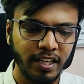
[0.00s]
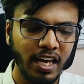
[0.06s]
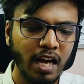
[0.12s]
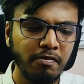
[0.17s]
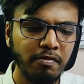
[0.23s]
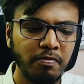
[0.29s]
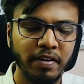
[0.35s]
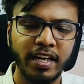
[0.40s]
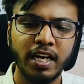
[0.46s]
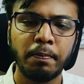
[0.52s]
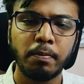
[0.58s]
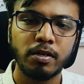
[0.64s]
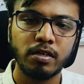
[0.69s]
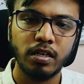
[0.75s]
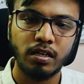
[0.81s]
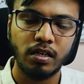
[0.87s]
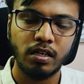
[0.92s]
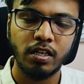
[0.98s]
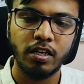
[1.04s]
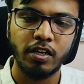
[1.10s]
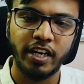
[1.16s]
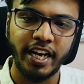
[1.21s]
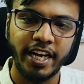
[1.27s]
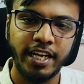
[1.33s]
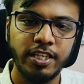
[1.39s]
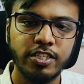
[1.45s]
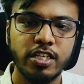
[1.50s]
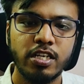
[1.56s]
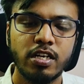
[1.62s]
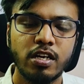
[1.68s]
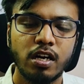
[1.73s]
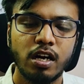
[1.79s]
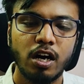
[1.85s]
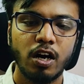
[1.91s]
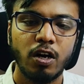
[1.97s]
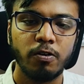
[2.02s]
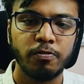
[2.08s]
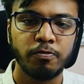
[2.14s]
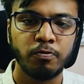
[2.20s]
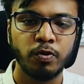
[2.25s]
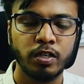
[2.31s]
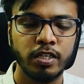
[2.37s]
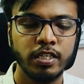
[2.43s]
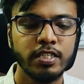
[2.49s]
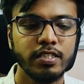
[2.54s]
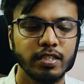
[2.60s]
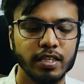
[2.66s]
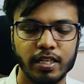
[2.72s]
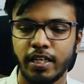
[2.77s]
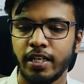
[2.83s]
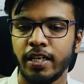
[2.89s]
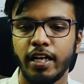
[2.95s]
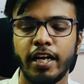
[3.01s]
They have a very particular range of words,